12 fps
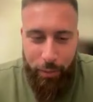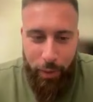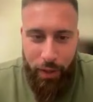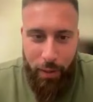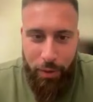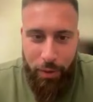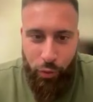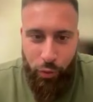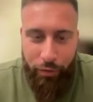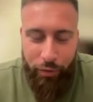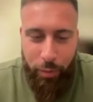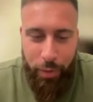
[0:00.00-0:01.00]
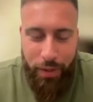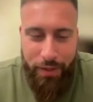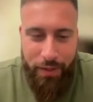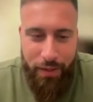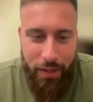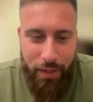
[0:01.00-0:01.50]
My name is Rafi
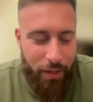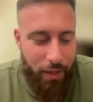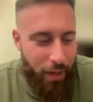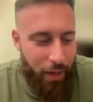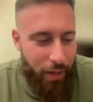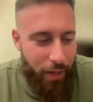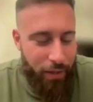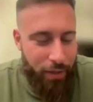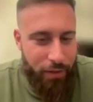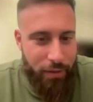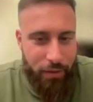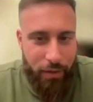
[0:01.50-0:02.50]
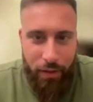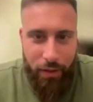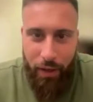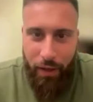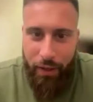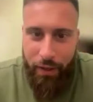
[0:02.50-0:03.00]
Pinsky, and
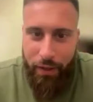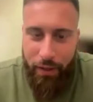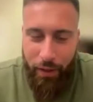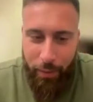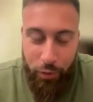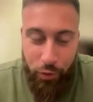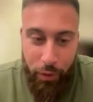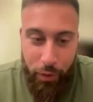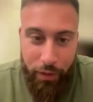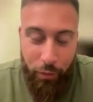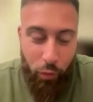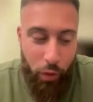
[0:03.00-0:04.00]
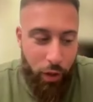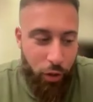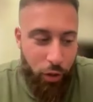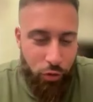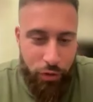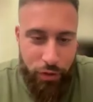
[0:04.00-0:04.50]
I am doing the
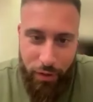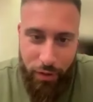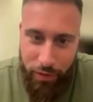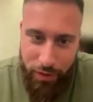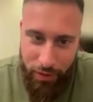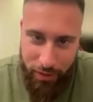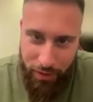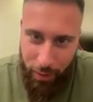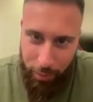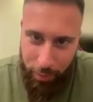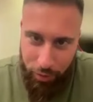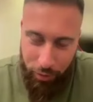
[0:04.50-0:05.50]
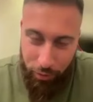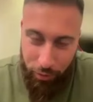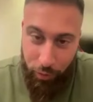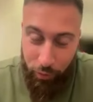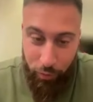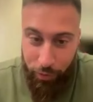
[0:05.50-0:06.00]
176th episode.
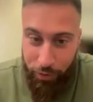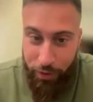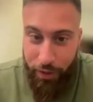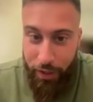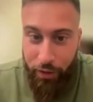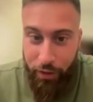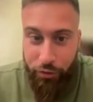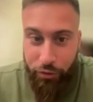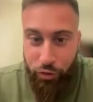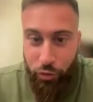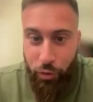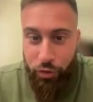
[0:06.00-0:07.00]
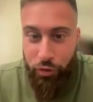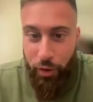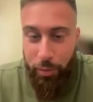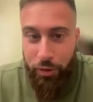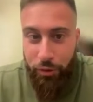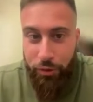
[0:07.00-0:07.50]
We're really getting close to 200
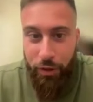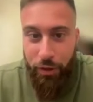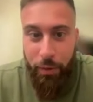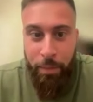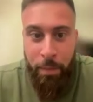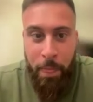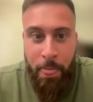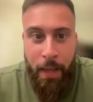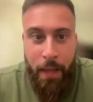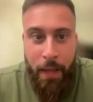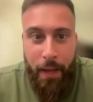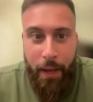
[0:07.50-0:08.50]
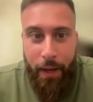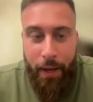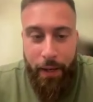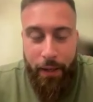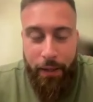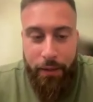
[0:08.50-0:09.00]
episodes here.
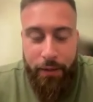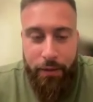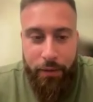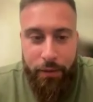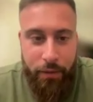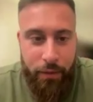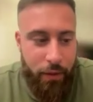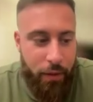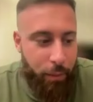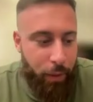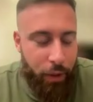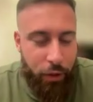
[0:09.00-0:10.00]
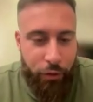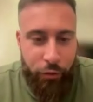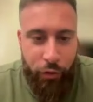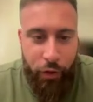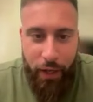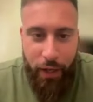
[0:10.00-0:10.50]
And my good
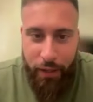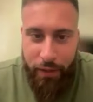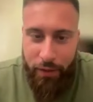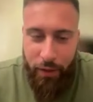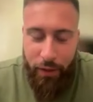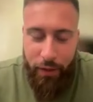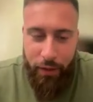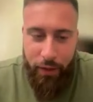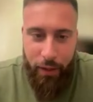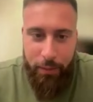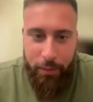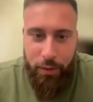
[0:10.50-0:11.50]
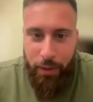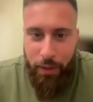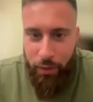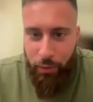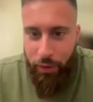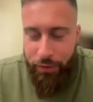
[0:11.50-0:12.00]
friend Anton came to me,
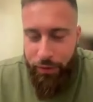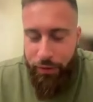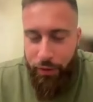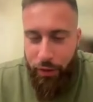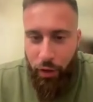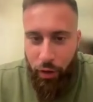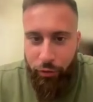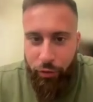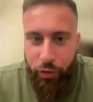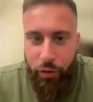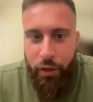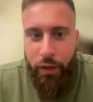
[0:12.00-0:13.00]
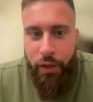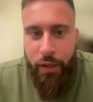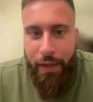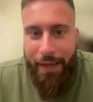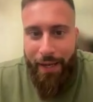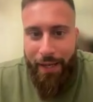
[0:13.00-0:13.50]
and he wanted to cover
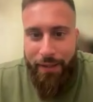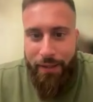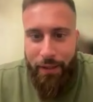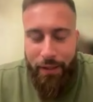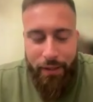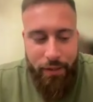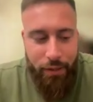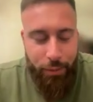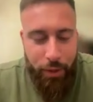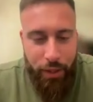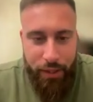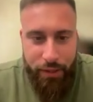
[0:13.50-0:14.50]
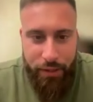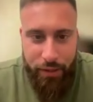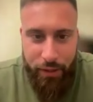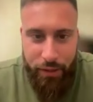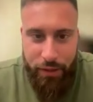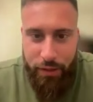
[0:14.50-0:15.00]
anti-Semitic
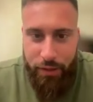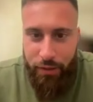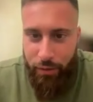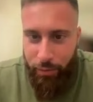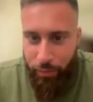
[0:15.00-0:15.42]
incidents